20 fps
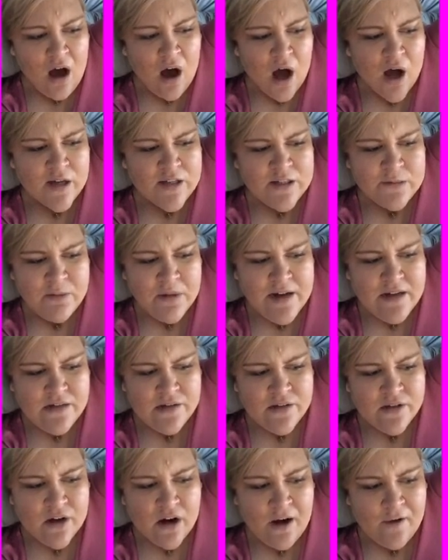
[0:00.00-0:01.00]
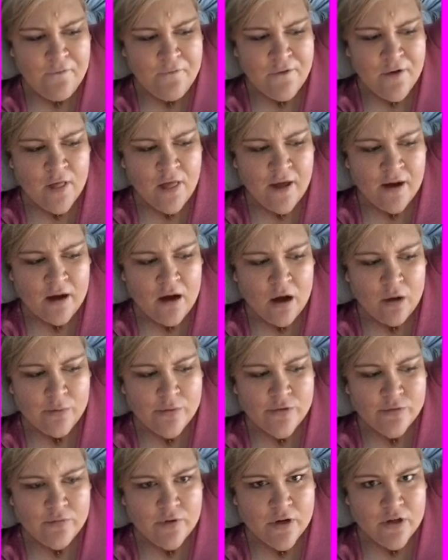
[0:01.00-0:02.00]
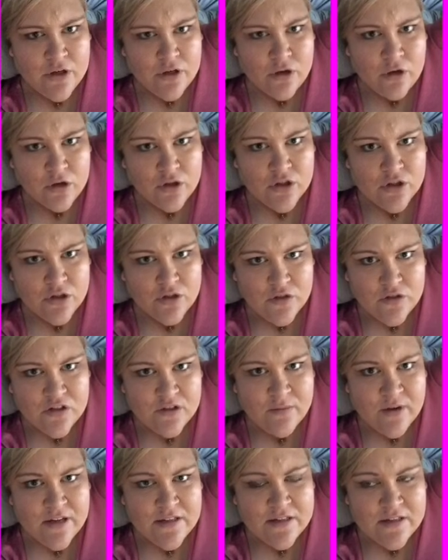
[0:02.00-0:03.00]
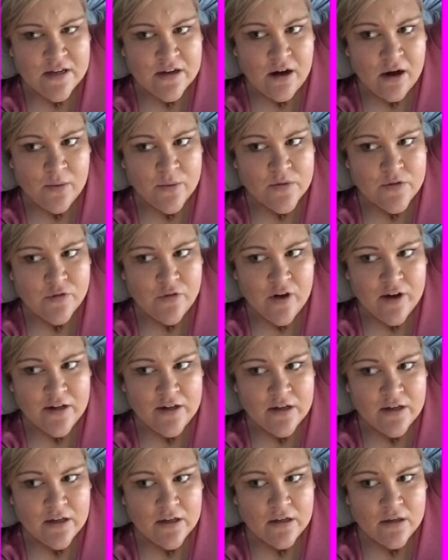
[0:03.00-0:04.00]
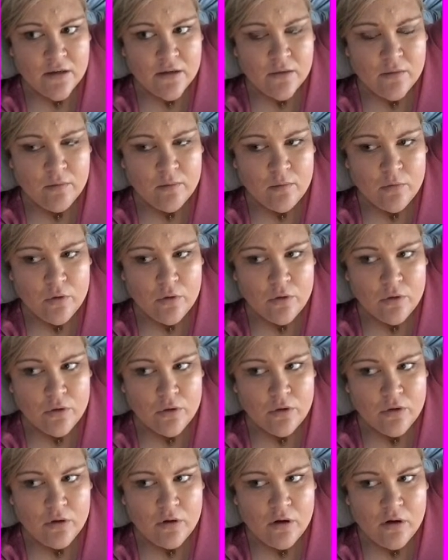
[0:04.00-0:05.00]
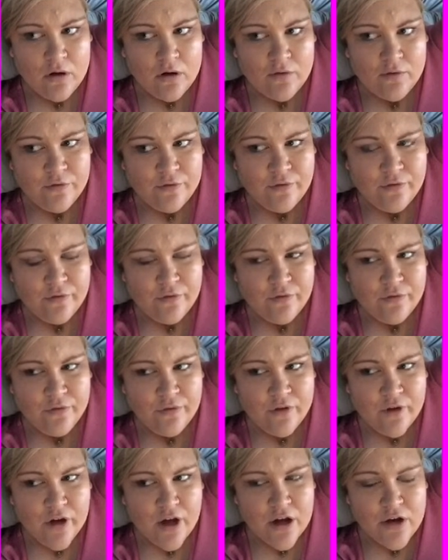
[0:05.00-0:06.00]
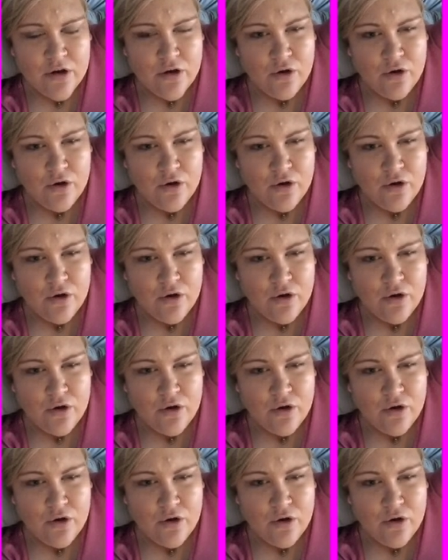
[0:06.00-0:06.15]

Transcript: I explained that I felt like I was ready not to use them. I said I was finding it more of an